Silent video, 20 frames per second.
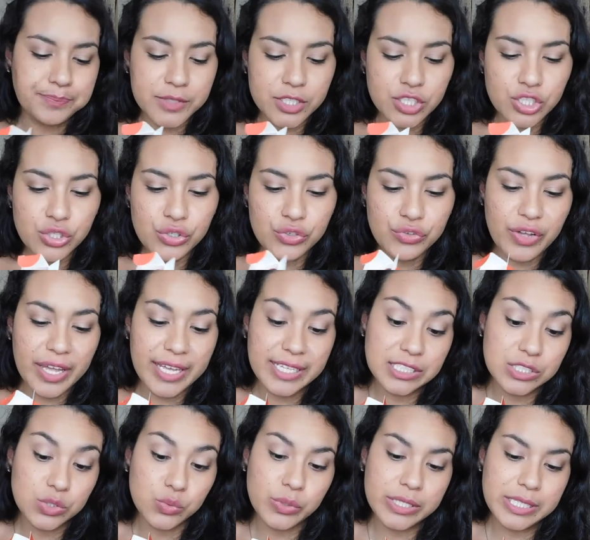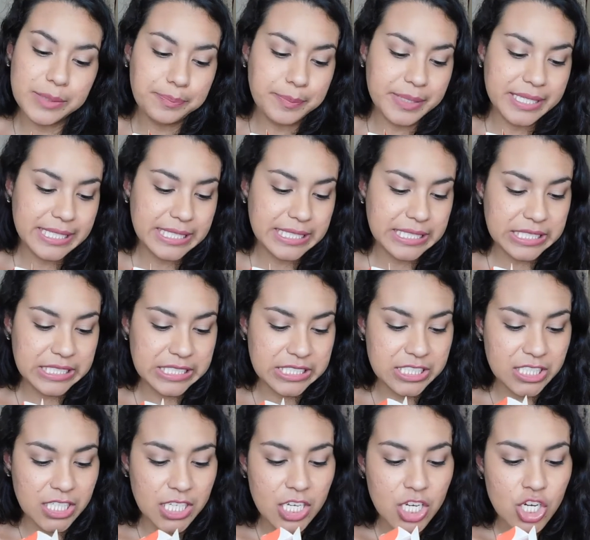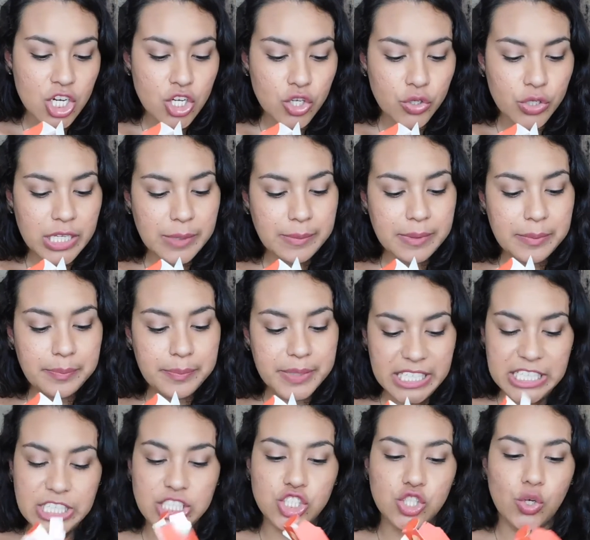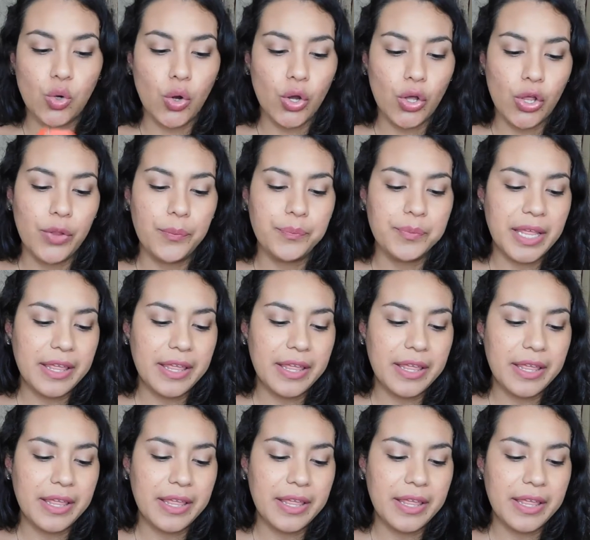Too Faced Sweet Peach Creamy Peach Oil.